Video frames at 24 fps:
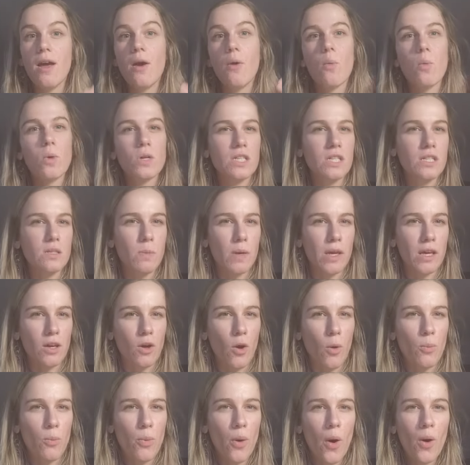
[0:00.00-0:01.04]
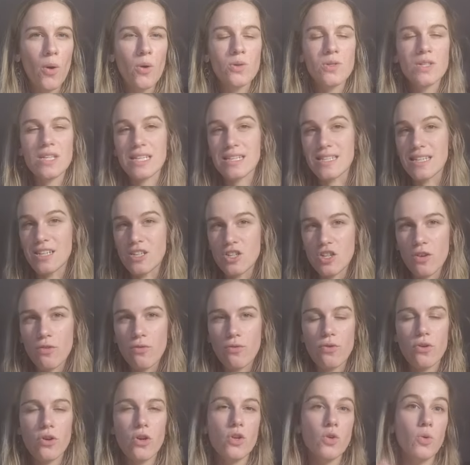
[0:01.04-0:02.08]
What is being opposed? Is it
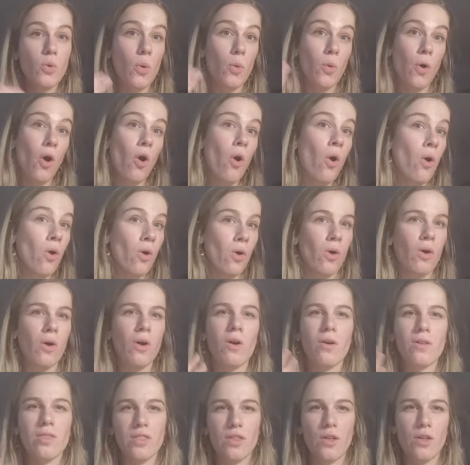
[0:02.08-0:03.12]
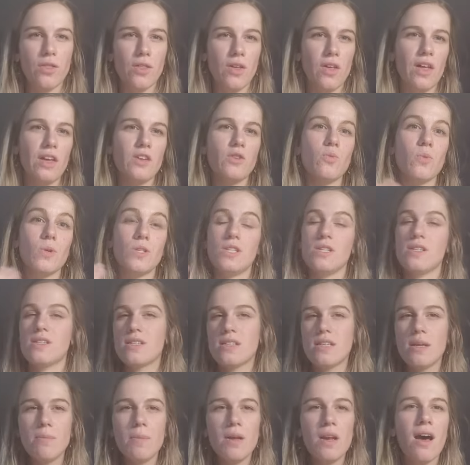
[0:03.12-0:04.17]
different? Or, on the other hand, what is
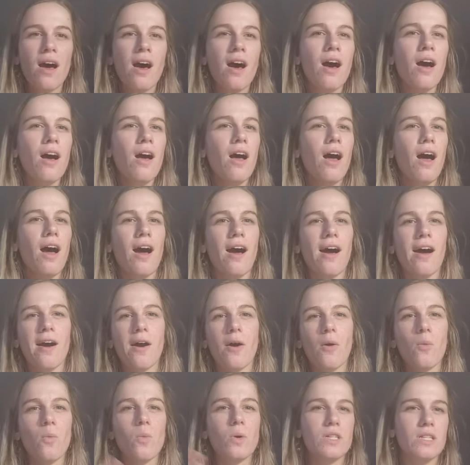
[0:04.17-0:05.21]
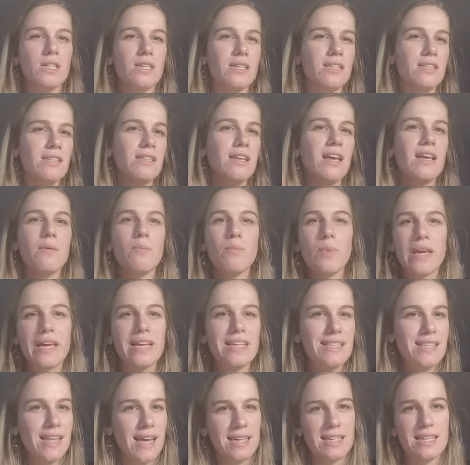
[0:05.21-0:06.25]
similar? What is
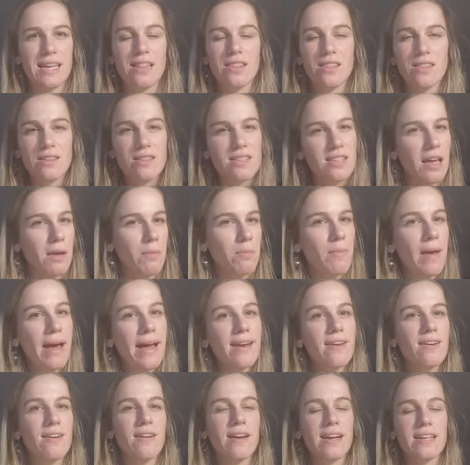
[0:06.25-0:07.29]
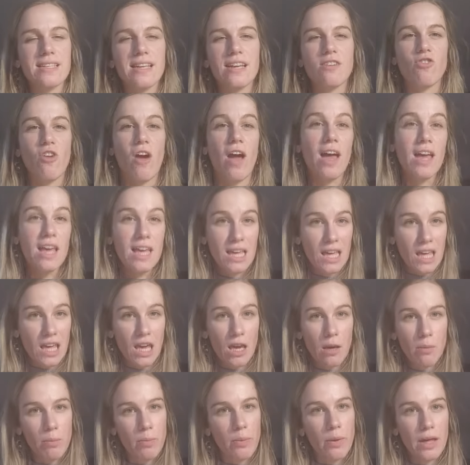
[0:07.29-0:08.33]
being said in the same manner, etc.
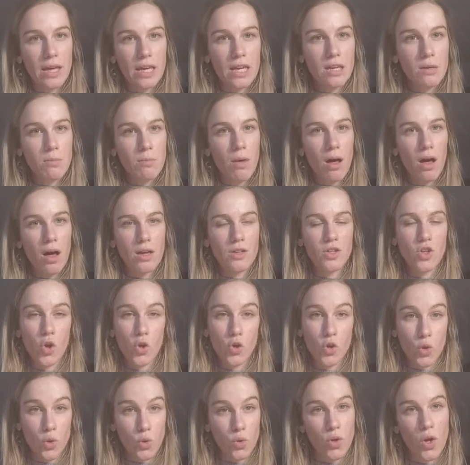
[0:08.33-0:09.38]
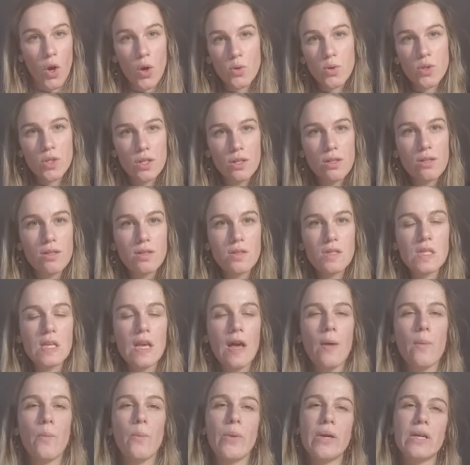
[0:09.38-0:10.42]
Keep in mind your notions,
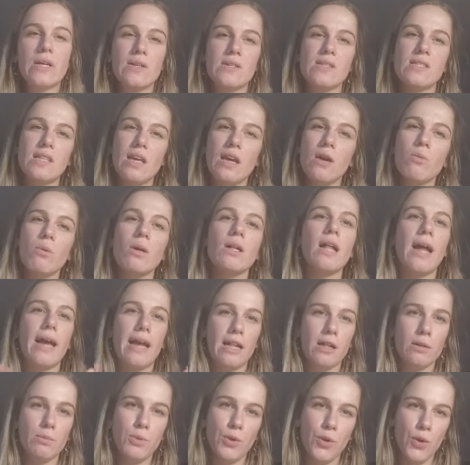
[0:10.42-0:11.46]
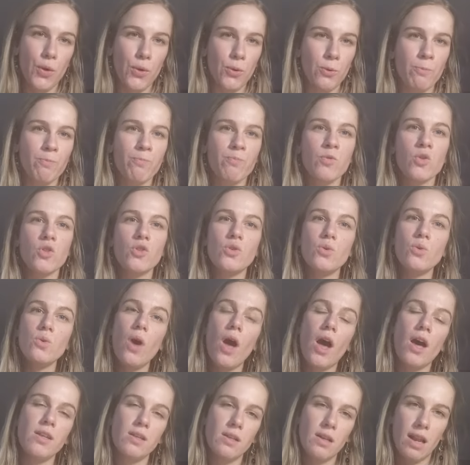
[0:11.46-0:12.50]
because they will help you to
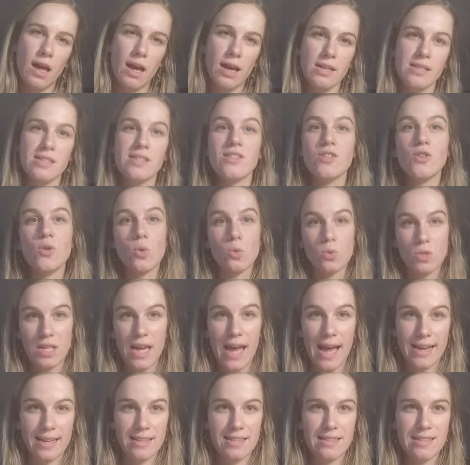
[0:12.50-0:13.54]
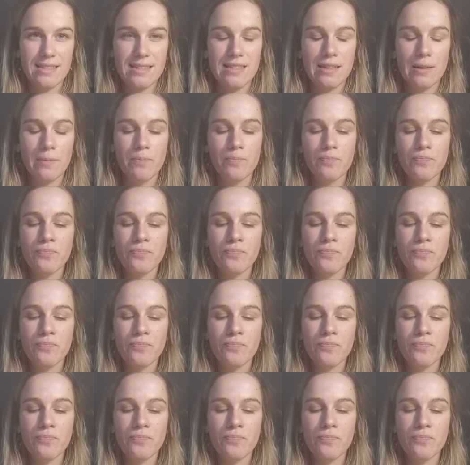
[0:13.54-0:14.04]
analyze your texts.